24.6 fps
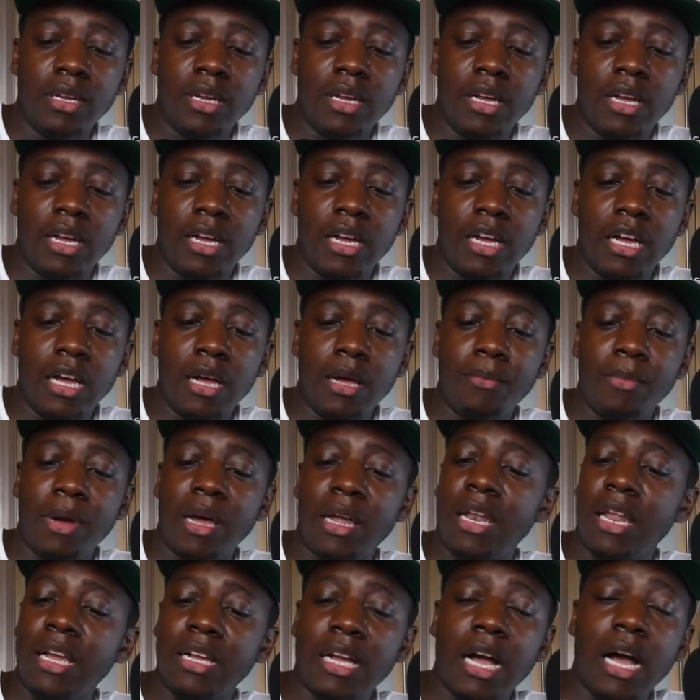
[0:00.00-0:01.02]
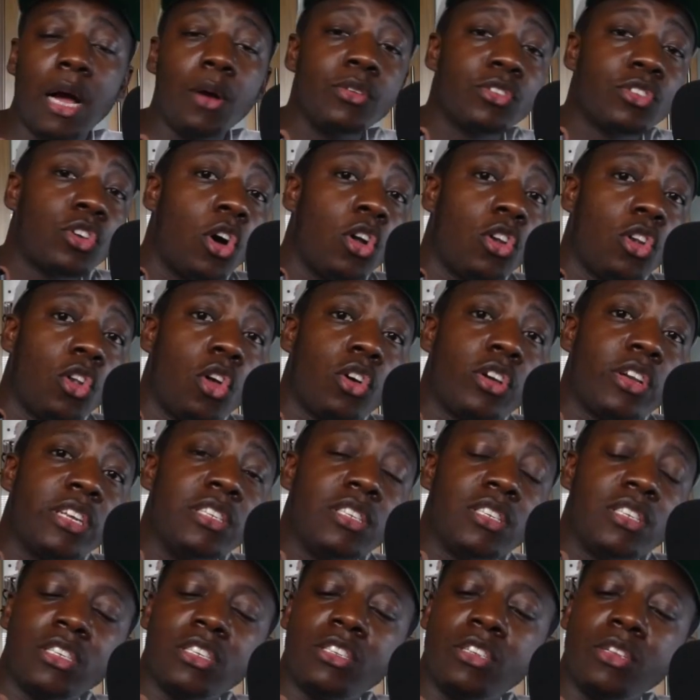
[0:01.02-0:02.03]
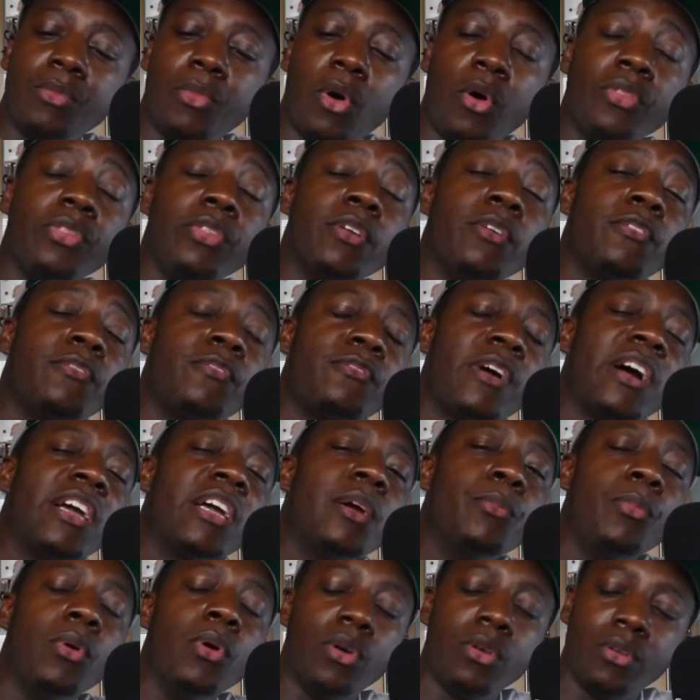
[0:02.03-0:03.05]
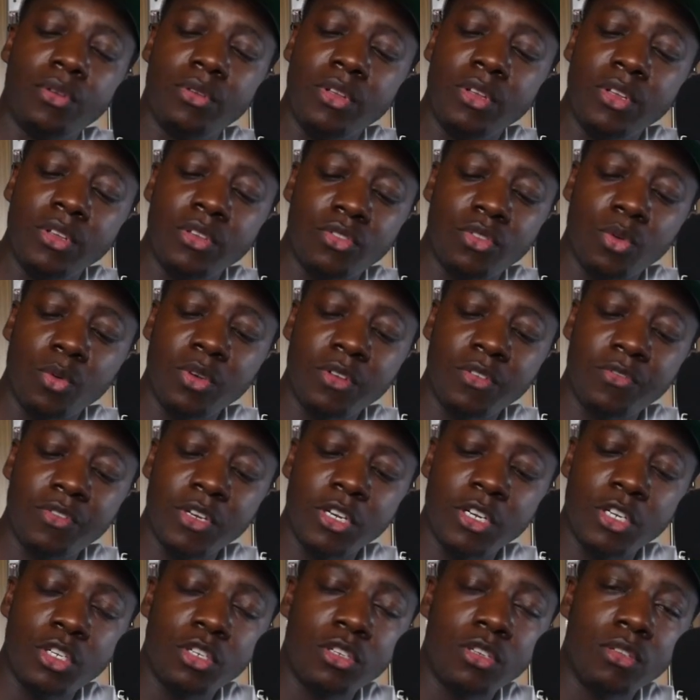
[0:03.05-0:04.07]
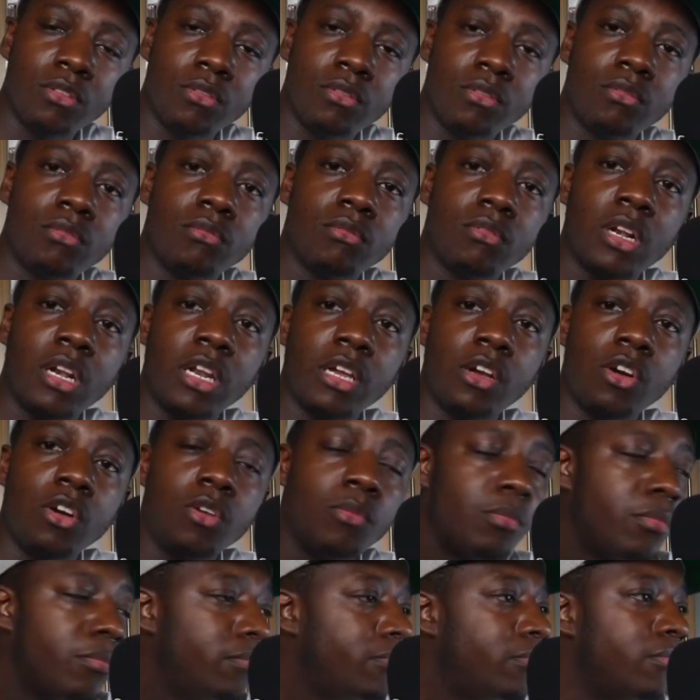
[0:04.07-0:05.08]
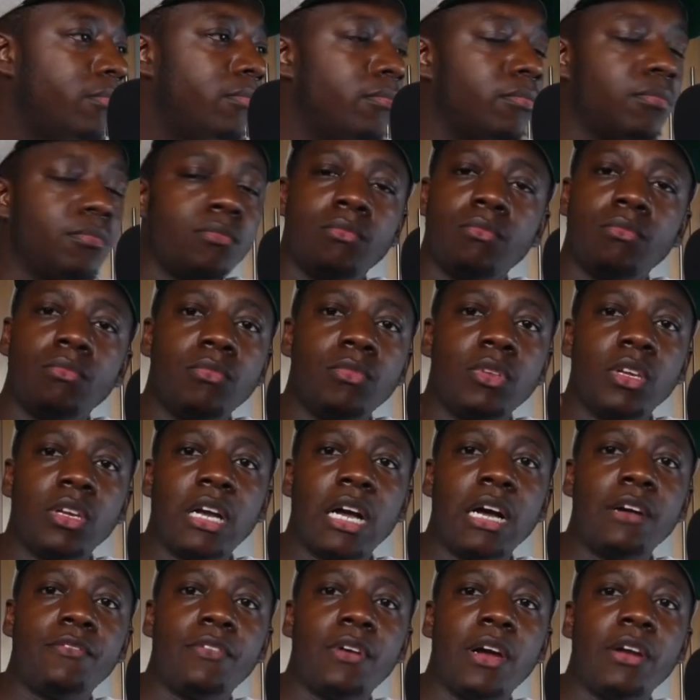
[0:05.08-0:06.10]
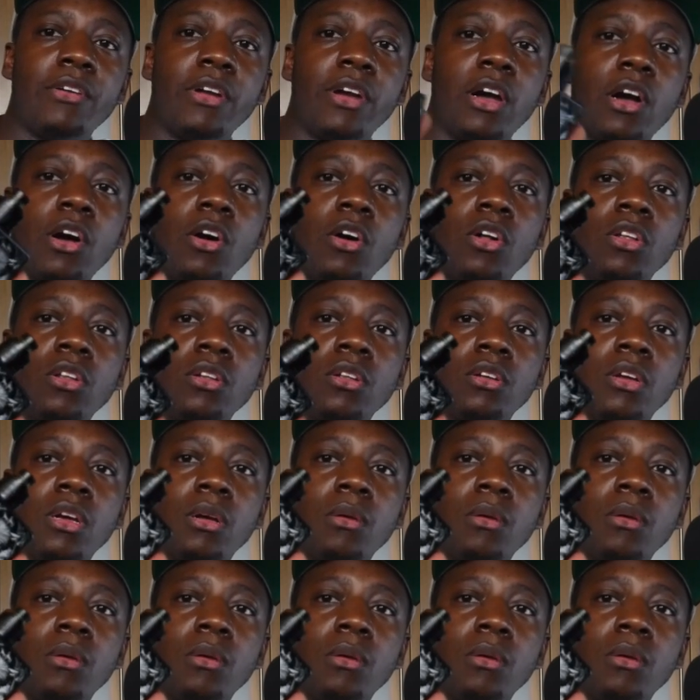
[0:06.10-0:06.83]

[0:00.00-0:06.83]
I like how it's got a locking system on the fire button. So when you finish, click up, you can't fire it at all.